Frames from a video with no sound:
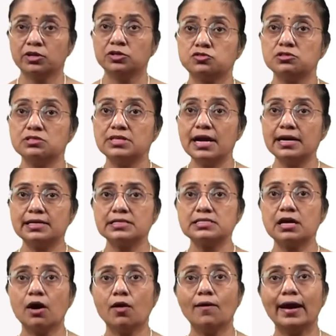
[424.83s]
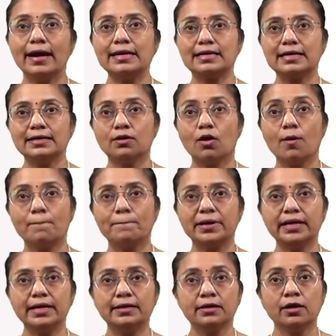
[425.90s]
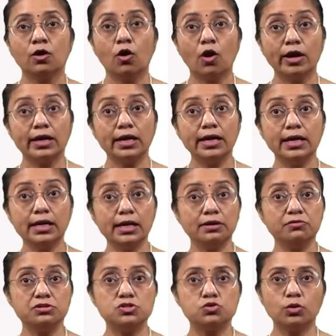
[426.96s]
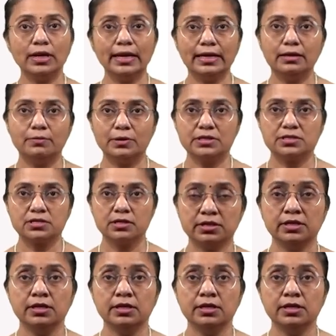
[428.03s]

So that is how I can operate on individual elements.